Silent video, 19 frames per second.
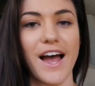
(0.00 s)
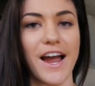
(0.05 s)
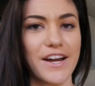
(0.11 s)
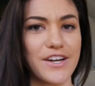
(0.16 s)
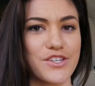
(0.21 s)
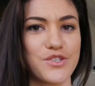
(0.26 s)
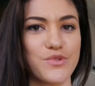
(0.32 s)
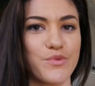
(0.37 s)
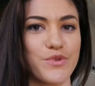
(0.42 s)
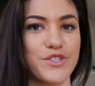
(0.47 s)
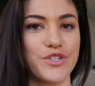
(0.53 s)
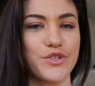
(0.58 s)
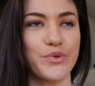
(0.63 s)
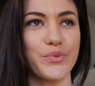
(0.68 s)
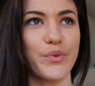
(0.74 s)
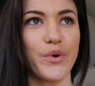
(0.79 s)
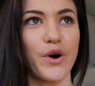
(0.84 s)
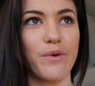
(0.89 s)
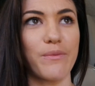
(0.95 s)
I just went to
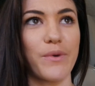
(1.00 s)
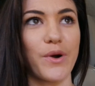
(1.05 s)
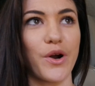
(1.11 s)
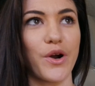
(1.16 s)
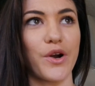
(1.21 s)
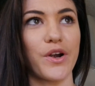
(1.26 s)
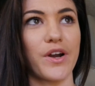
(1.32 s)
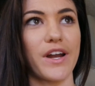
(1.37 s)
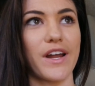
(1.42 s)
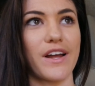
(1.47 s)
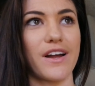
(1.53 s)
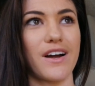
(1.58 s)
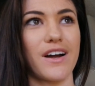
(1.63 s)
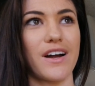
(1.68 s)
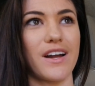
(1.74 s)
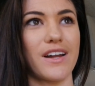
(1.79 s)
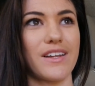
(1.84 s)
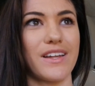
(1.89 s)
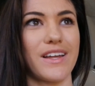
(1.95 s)
Walmart and I
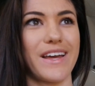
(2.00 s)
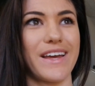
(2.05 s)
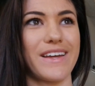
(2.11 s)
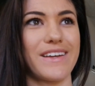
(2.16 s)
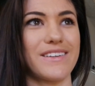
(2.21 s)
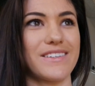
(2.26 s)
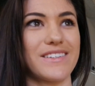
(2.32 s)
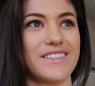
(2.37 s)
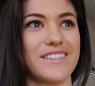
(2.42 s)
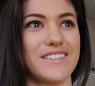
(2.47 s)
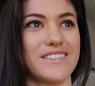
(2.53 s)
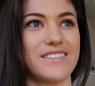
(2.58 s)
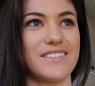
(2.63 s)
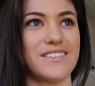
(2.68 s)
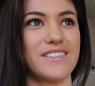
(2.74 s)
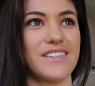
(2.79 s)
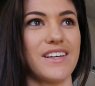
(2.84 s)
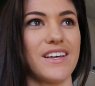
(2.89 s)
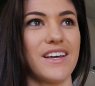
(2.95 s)
got like
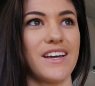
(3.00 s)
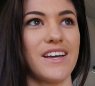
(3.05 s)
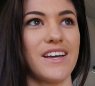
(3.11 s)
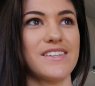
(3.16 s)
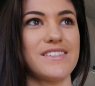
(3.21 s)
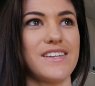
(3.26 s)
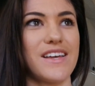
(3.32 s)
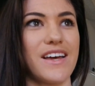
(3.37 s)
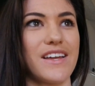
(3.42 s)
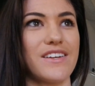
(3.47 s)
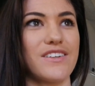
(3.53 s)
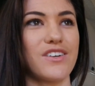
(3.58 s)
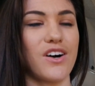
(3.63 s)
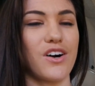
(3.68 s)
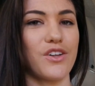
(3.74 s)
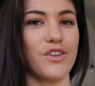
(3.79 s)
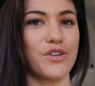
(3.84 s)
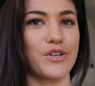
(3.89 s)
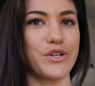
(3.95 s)
this
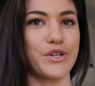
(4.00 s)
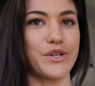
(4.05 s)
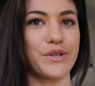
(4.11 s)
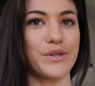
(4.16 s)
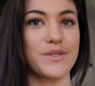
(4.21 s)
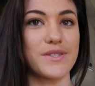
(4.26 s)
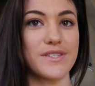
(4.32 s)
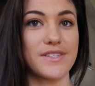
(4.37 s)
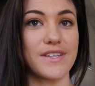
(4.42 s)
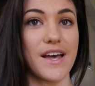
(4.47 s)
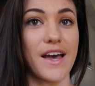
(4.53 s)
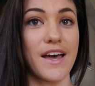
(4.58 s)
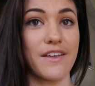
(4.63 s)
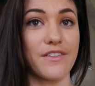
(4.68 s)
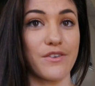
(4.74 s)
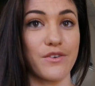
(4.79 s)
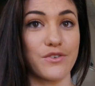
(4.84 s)
$10 set.